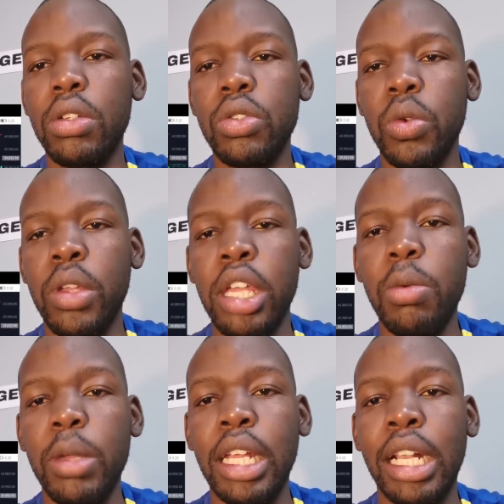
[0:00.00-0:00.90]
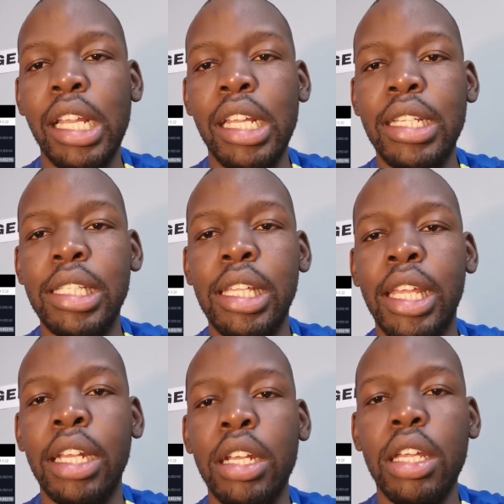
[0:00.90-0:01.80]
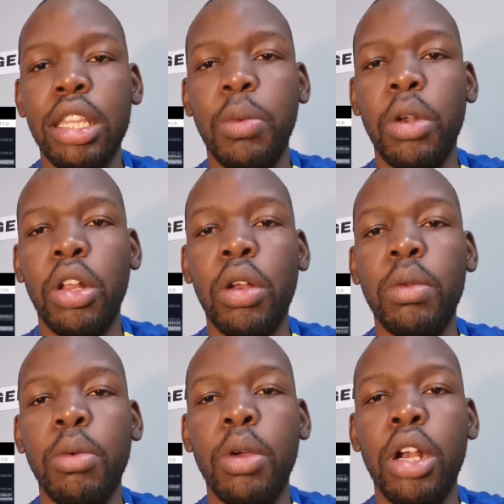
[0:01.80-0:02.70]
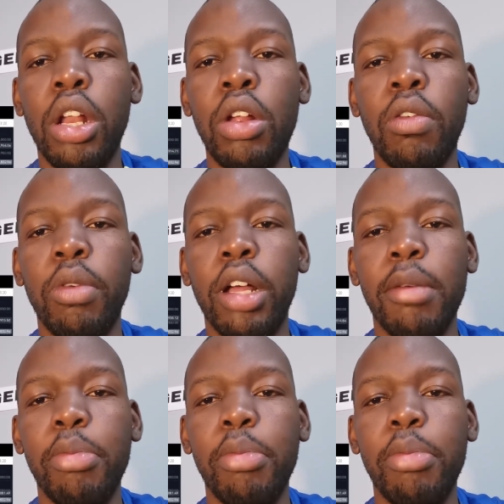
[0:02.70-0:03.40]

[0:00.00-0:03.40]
So here we can clearly see that there were a lot of